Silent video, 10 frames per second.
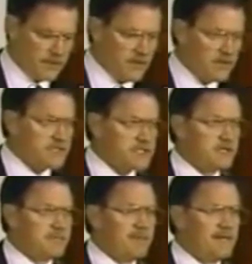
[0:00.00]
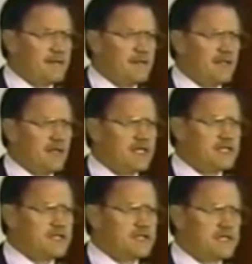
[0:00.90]
We launched the
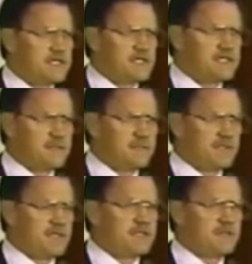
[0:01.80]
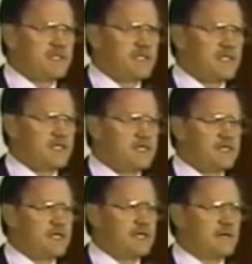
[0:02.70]
largest, this is something that Jimmy Carter
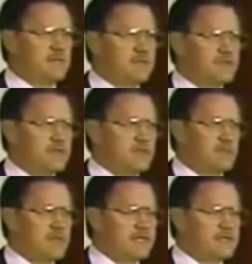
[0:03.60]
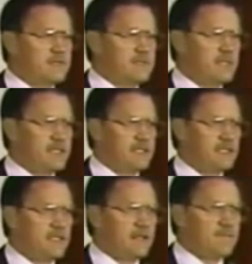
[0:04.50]
did, Admiral Turner brags about it,
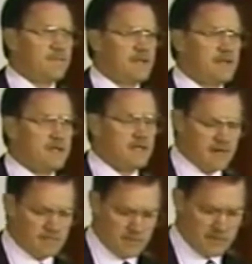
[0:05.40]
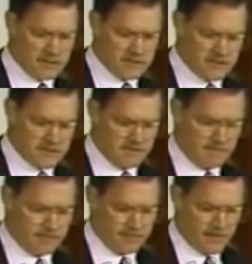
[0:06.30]
the operation
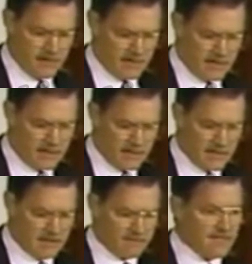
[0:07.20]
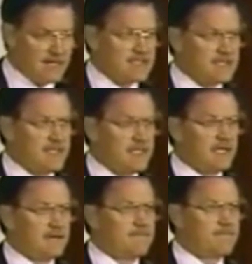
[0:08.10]
in
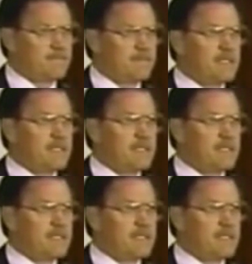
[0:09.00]
Afghanistan.